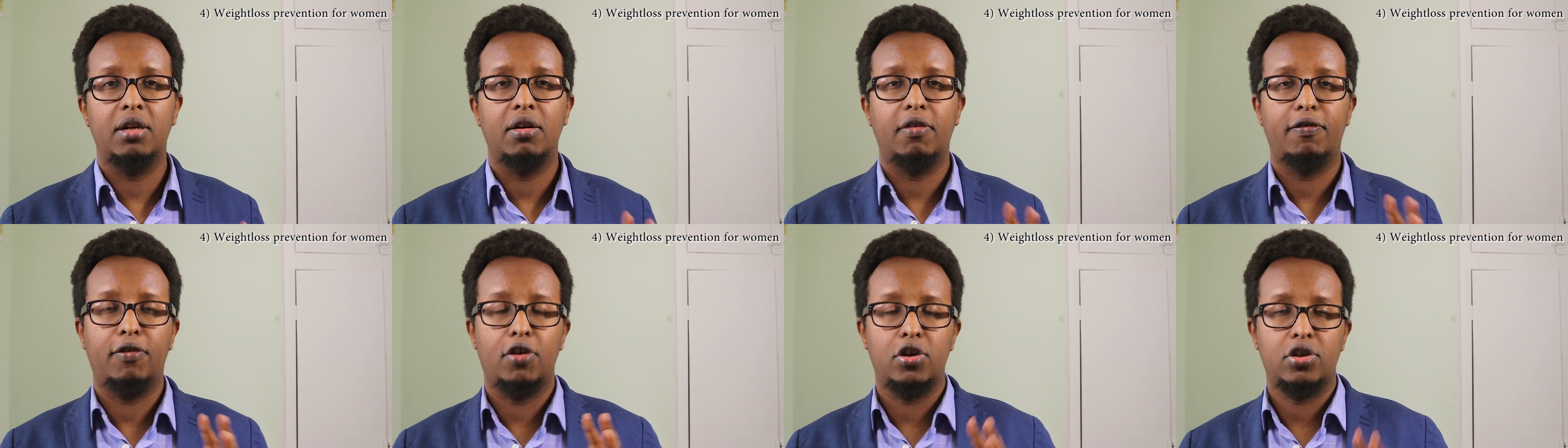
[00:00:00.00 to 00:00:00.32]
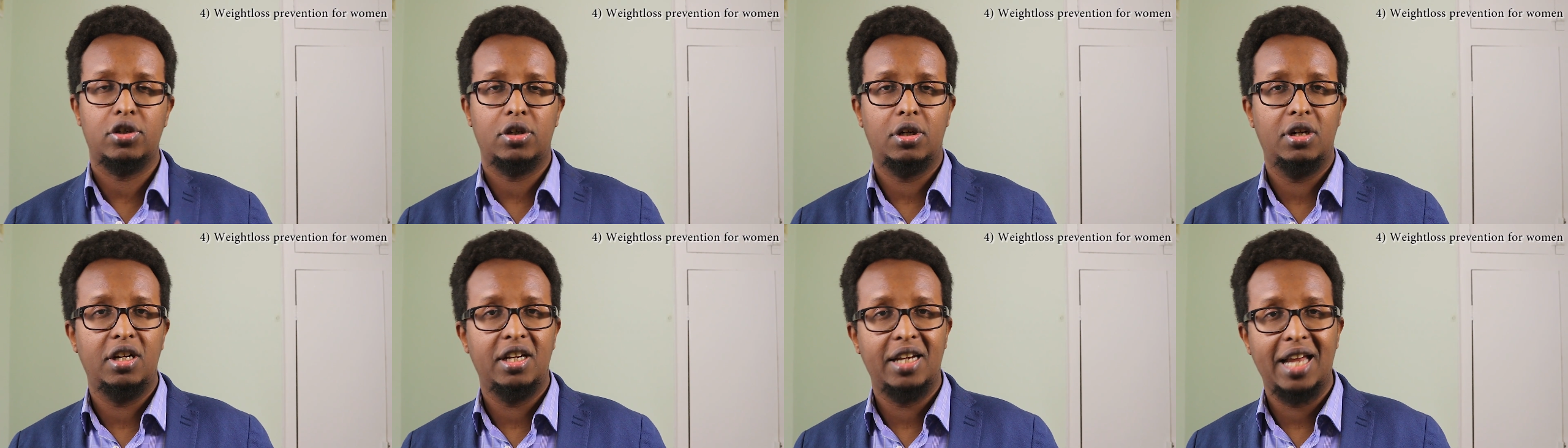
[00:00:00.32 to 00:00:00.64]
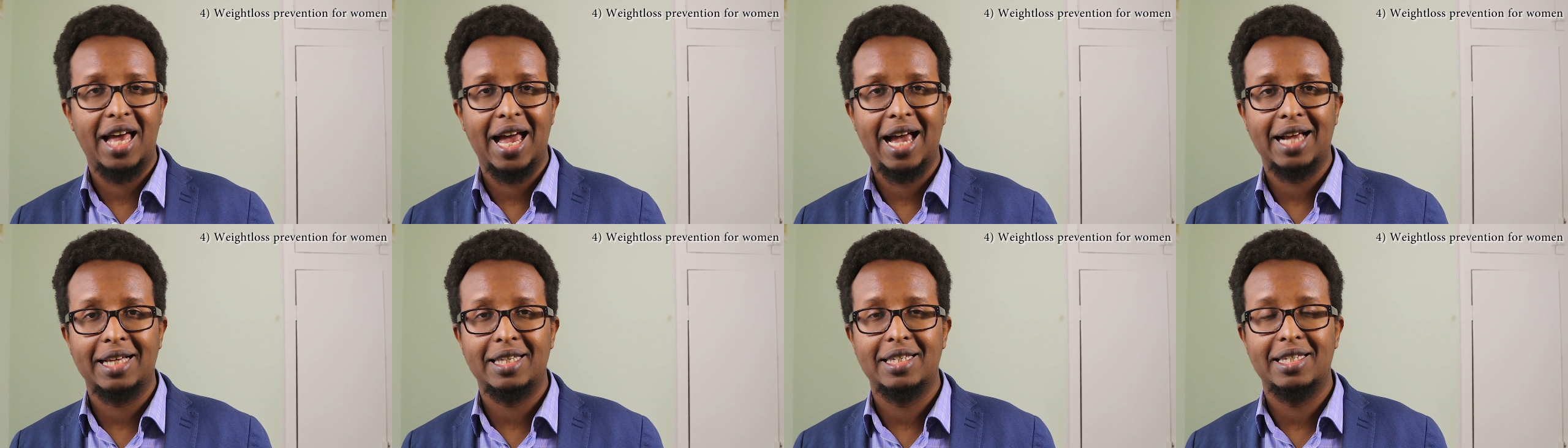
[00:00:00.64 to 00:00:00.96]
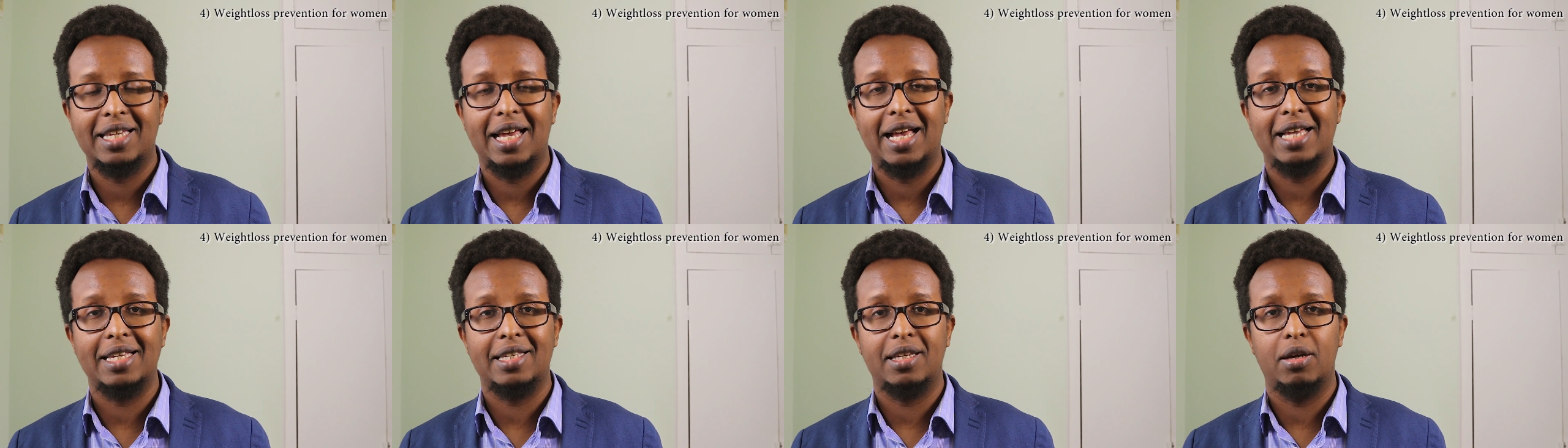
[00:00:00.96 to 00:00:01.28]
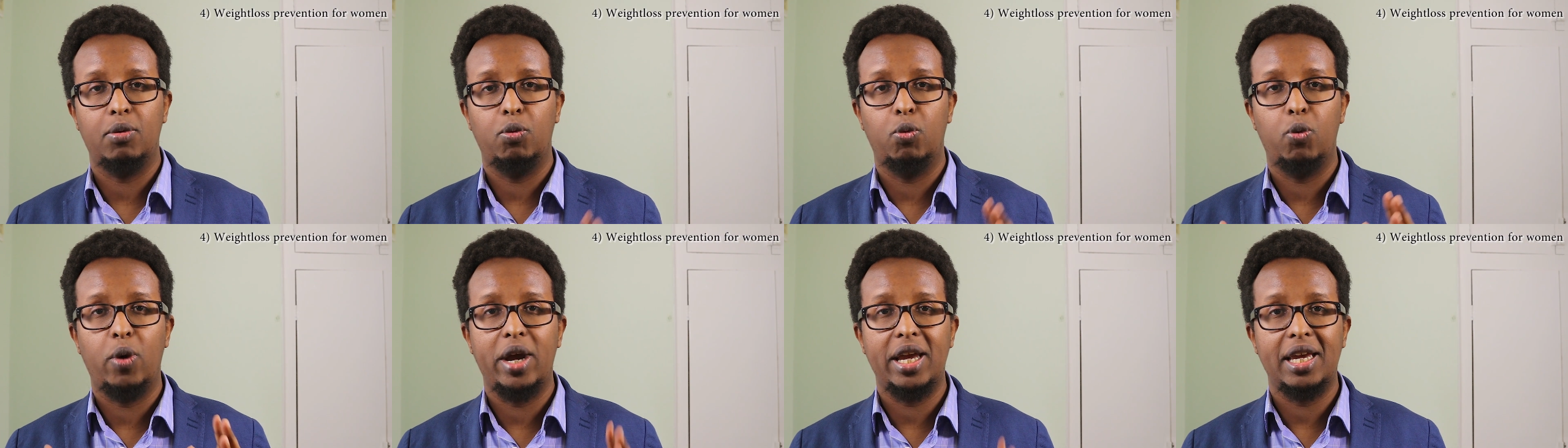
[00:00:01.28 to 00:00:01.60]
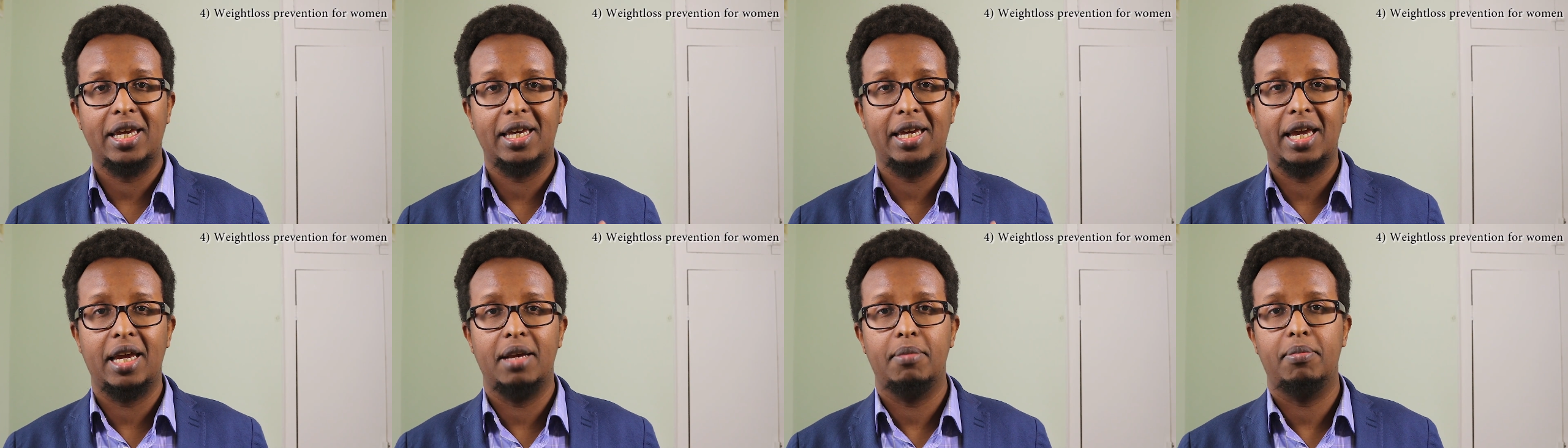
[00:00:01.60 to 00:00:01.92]
forskolin acts as a
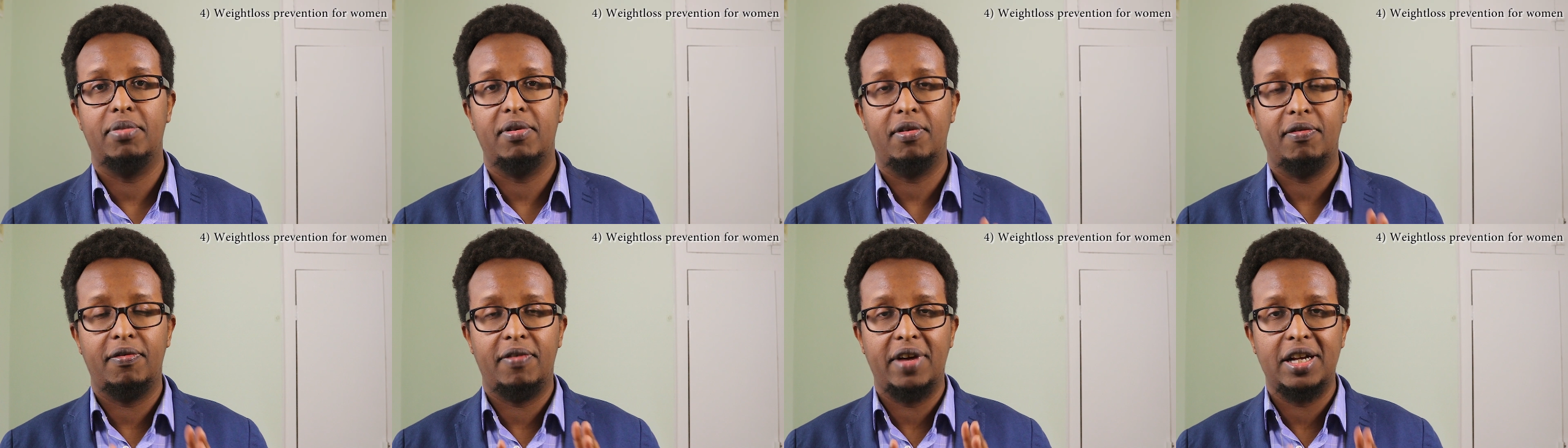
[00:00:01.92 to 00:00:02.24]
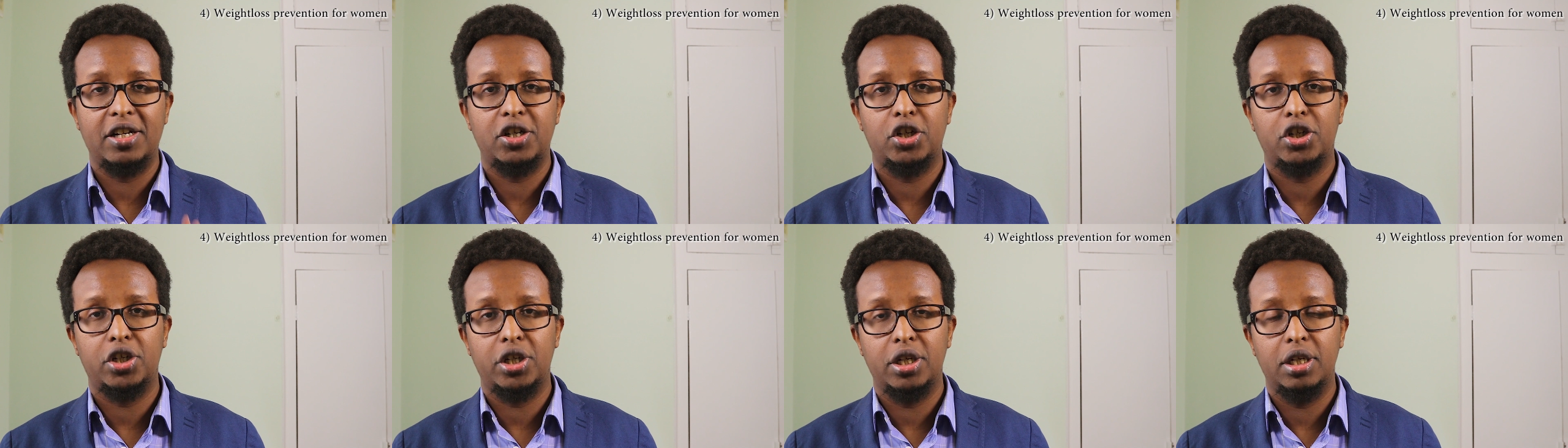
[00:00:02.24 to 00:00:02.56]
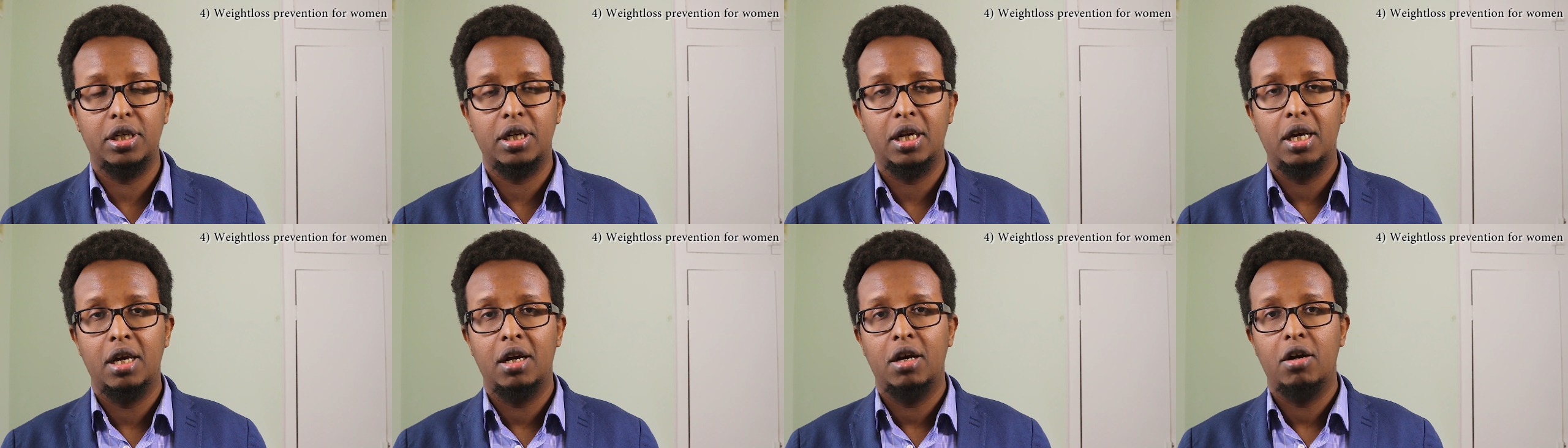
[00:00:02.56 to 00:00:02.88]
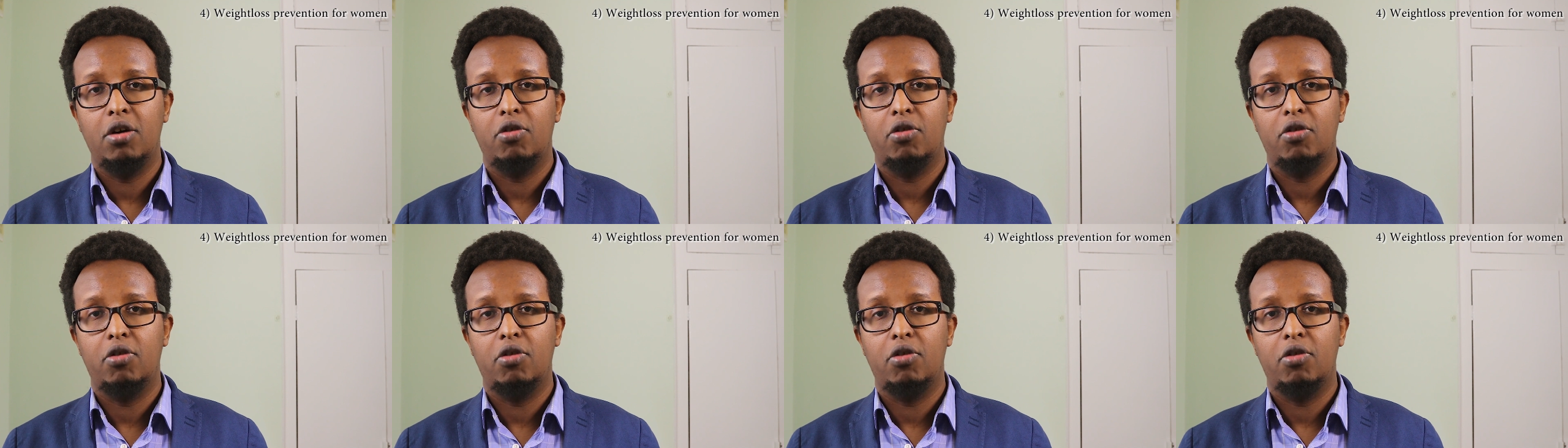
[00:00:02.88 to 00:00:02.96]
weight gain prevention